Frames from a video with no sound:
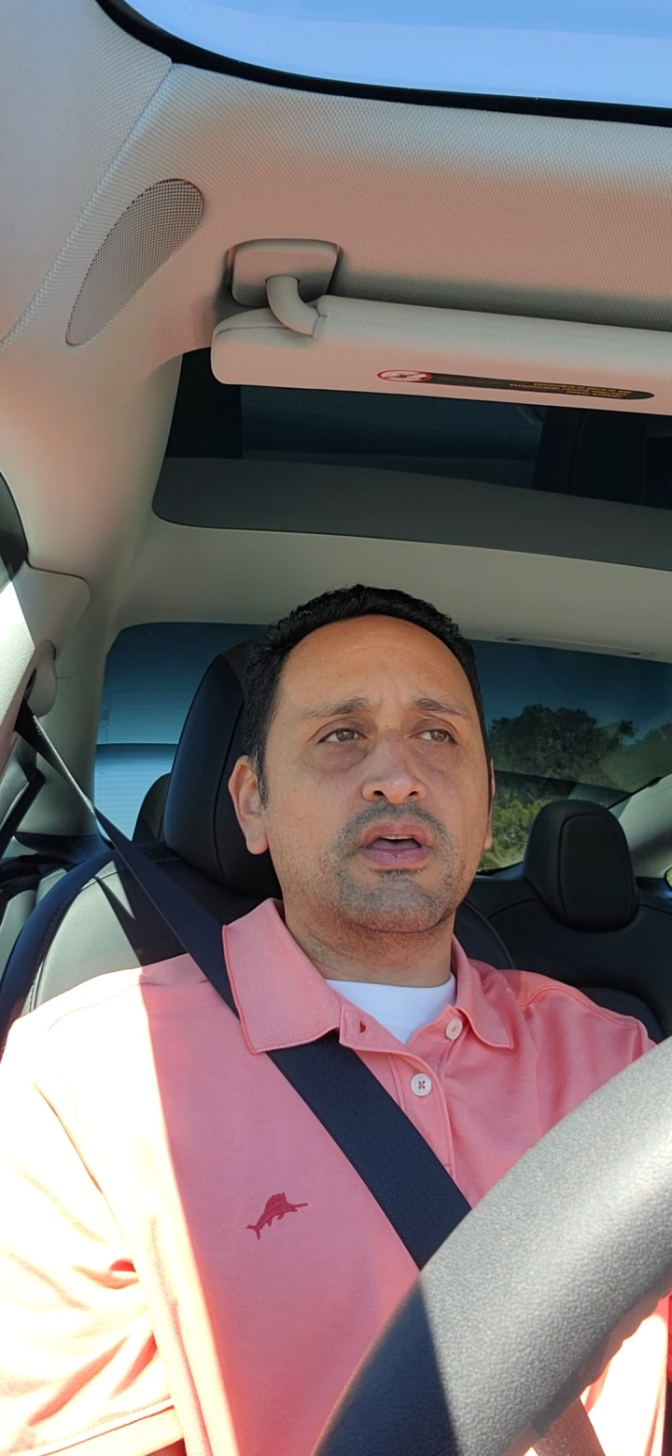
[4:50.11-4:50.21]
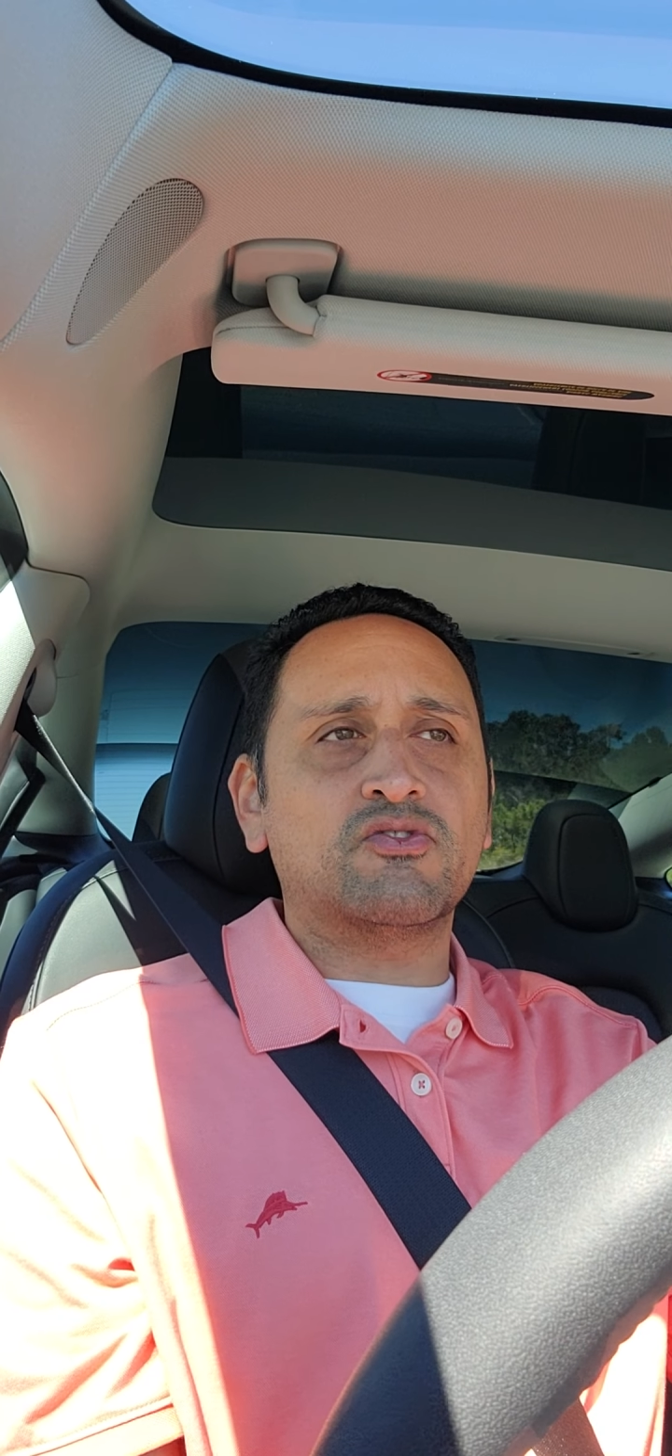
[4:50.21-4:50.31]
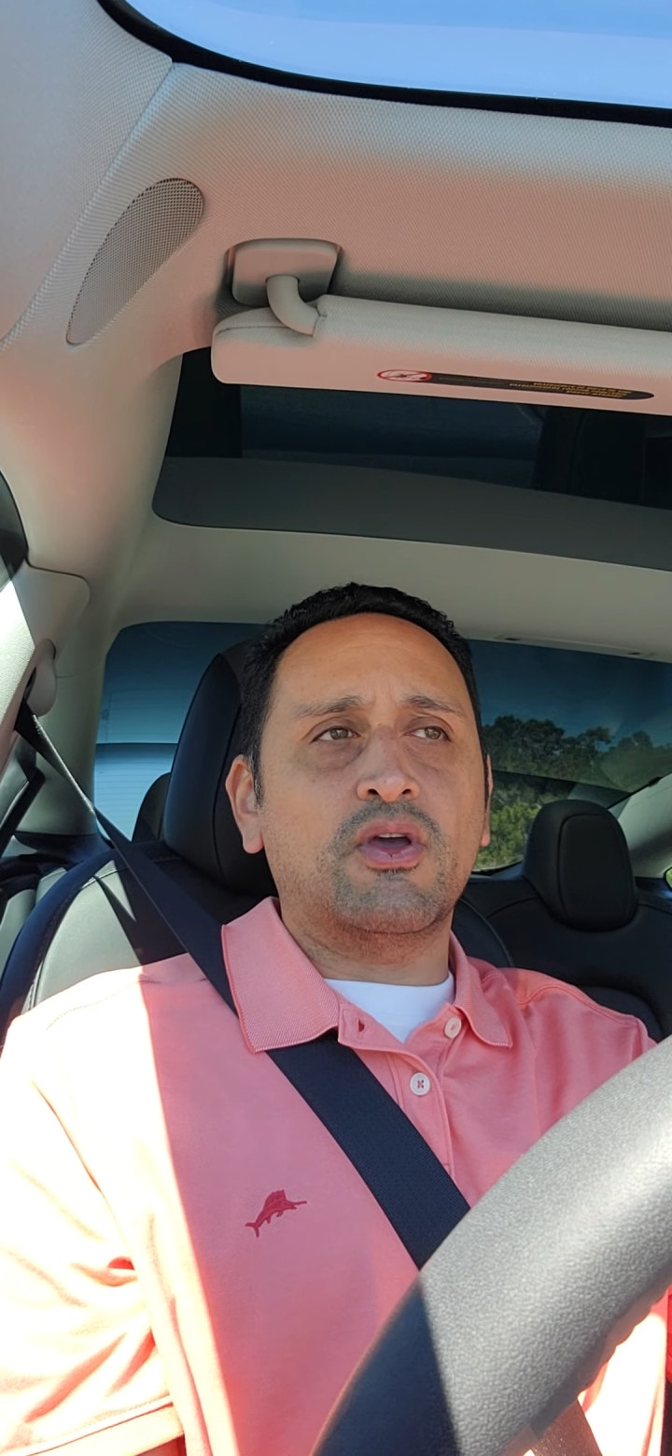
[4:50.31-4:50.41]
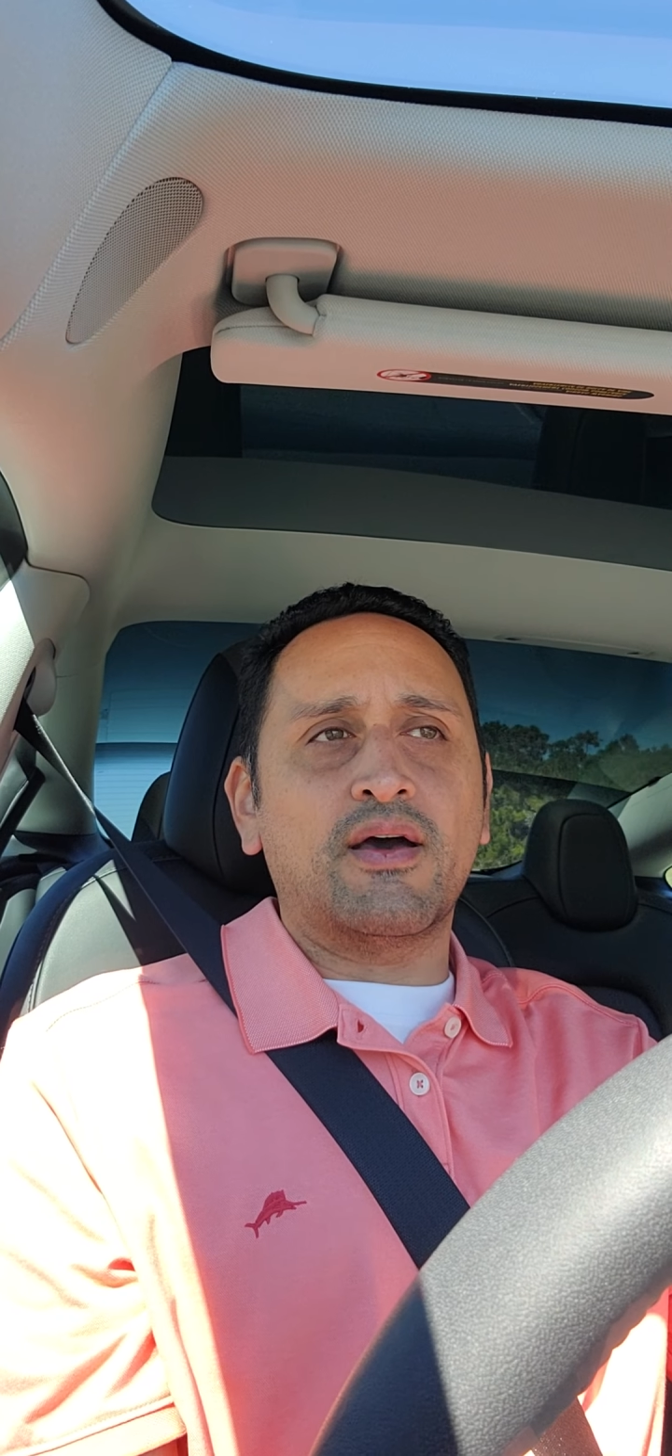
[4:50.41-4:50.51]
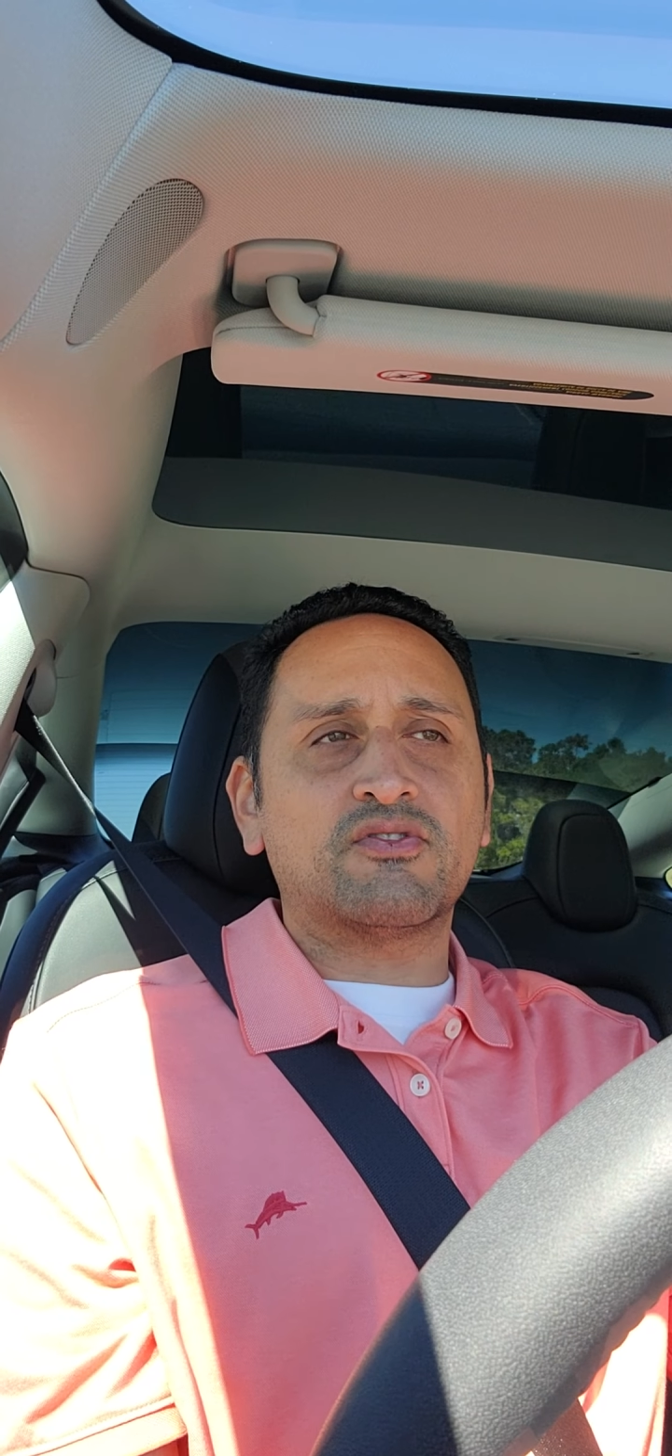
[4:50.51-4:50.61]

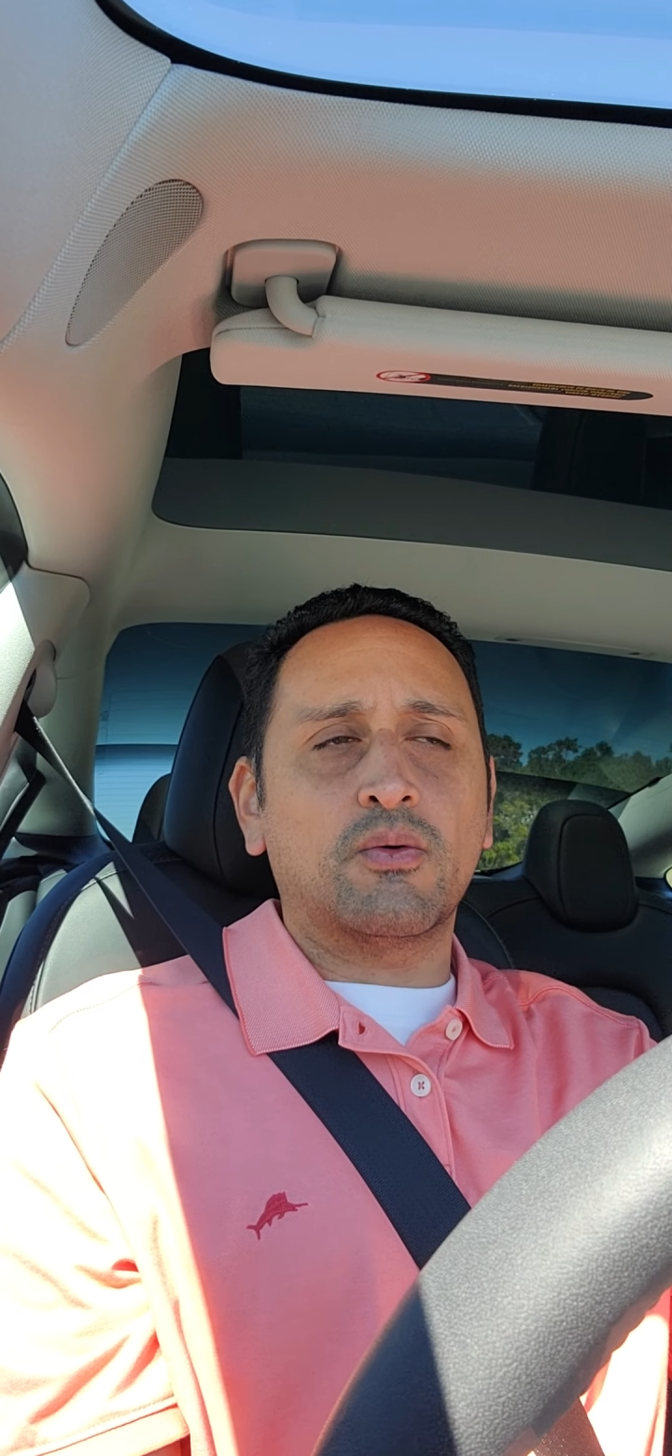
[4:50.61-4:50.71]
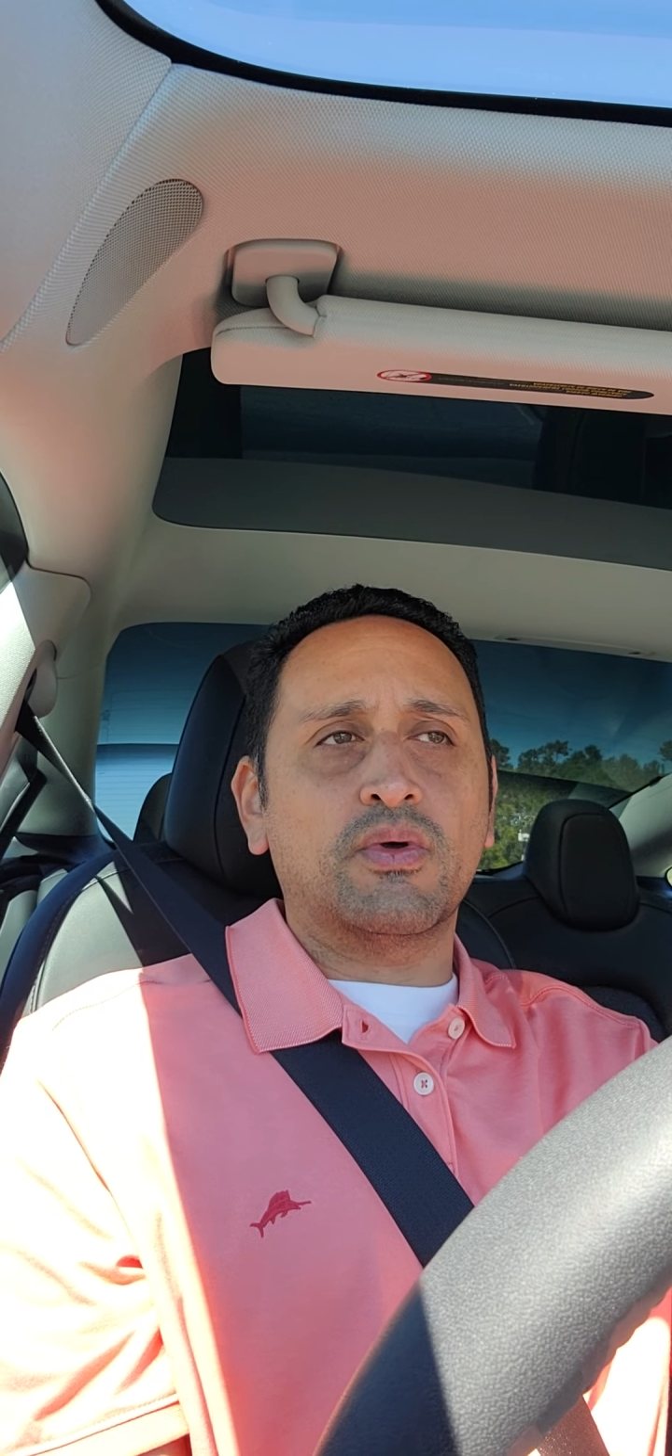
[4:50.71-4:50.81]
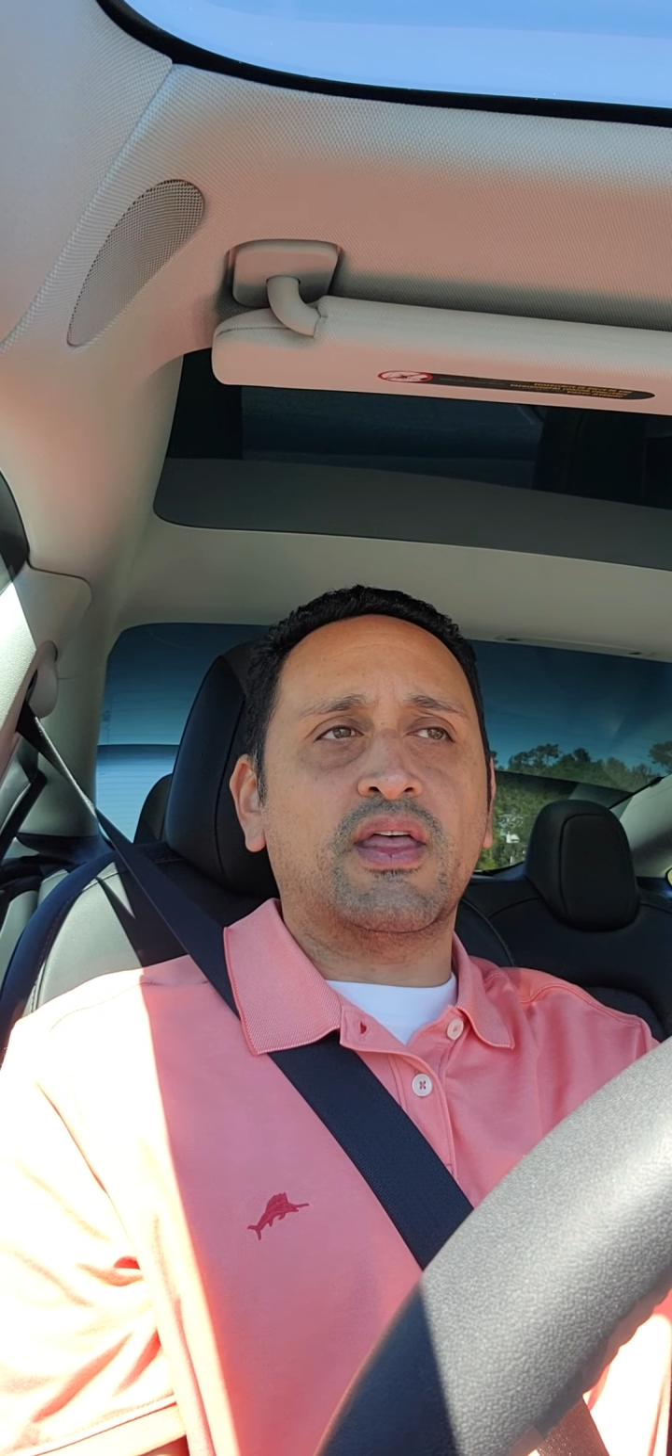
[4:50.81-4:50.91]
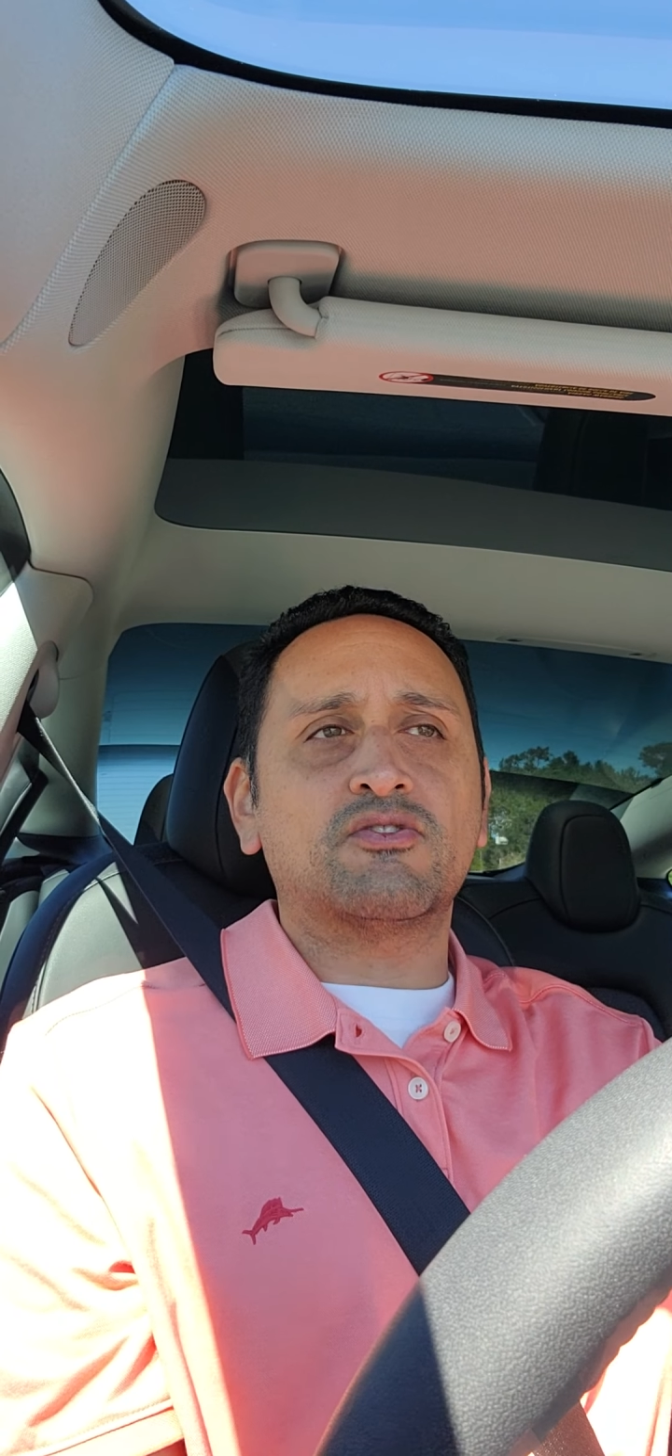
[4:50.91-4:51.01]
is you have someone